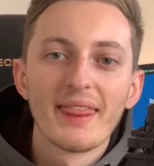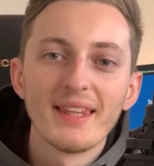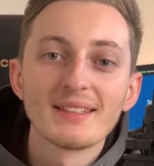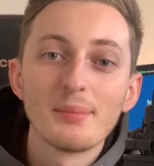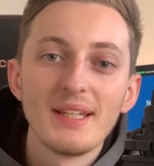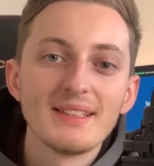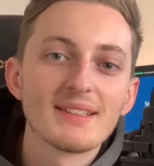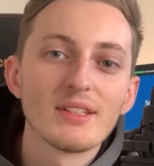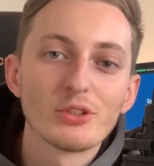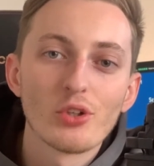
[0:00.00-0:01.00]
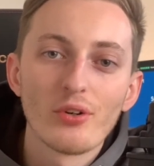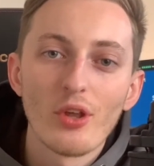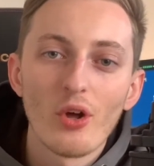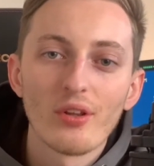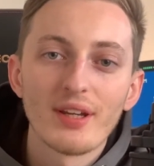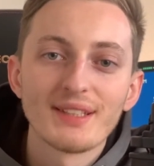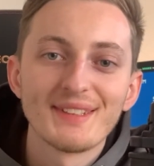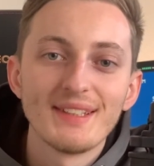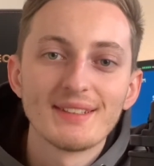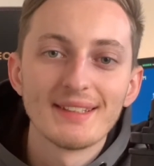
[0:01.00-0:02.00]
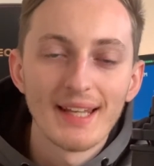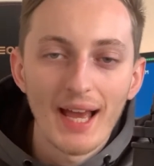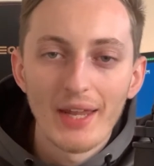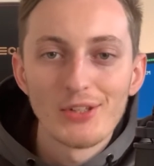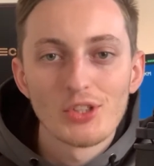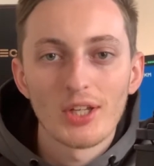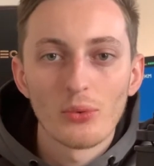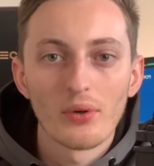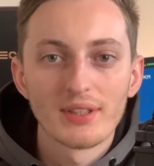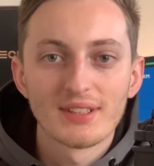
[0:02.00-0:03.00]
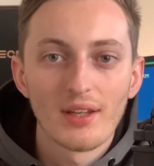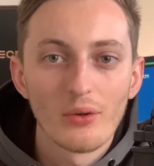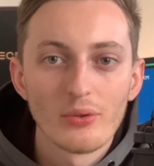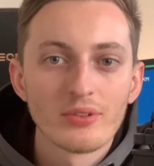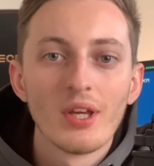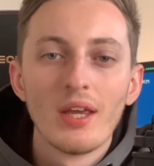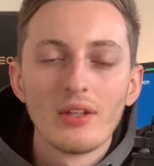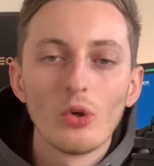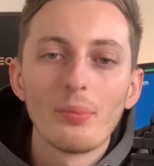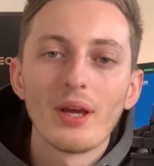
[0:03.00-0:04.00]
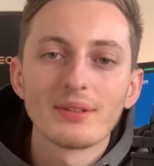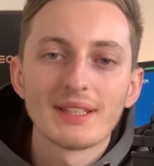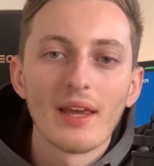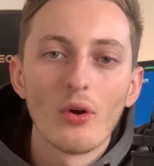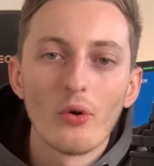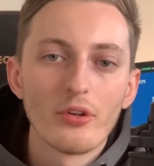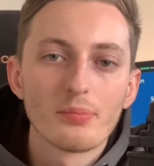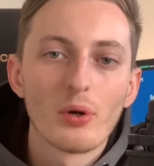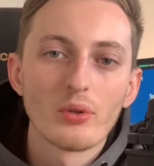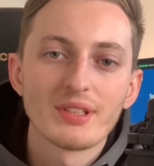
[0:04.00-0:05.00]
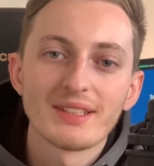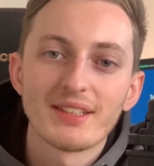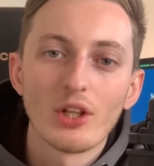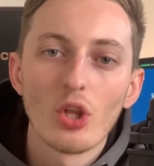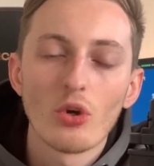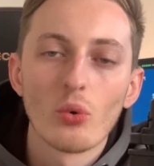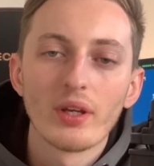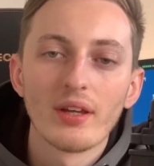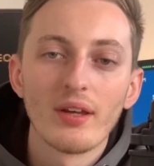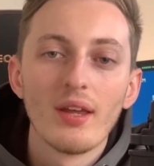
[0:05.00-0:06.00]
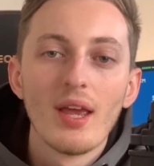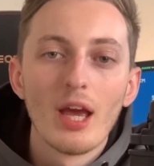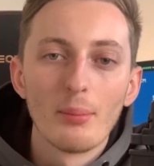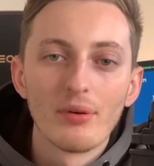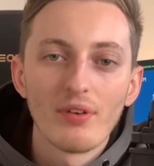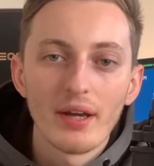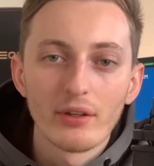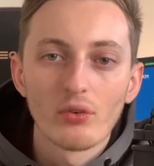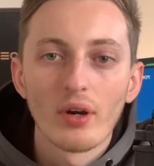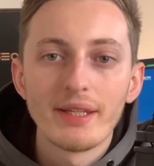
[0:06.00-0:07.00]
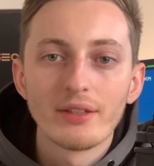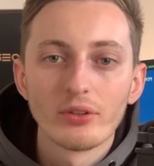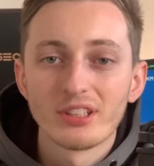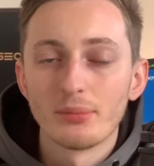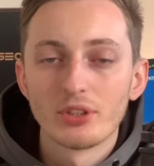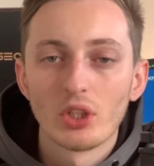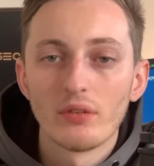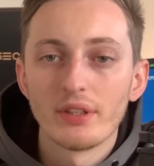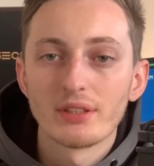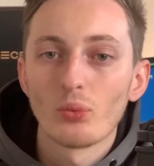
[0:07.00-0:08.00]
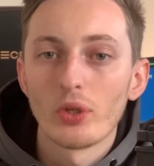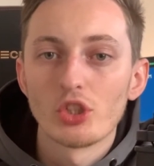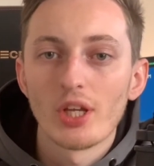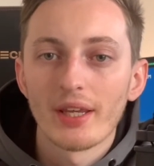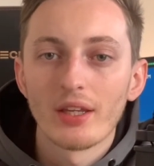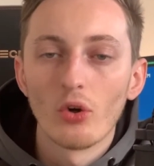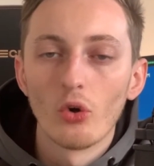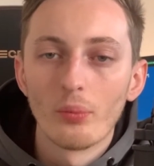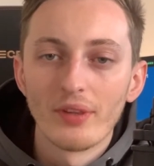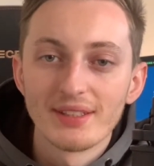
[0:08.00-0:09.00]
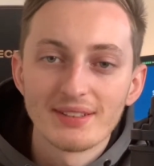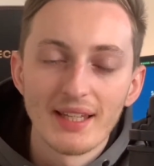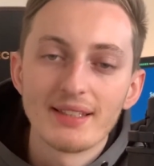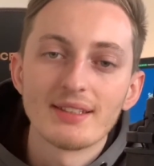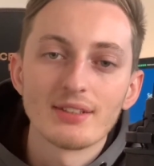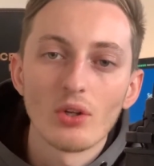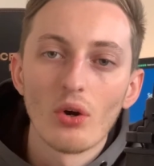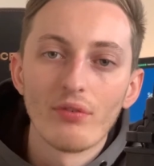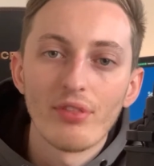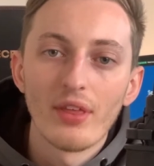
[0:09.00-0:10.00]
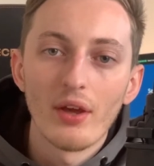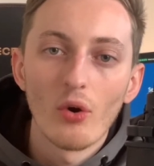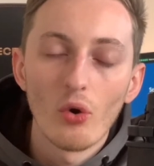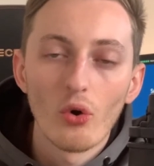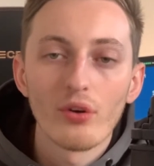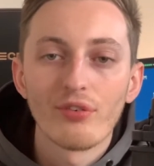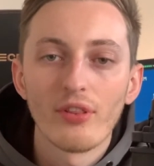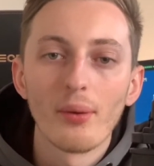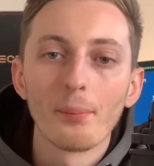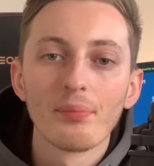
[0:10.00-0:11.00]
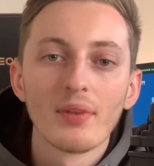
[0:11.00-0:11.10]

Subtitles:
This means that during the holiday season and January sales, you'll be able to get orders processed a lot quicker and provide great customer service when checking up the status of their order for them.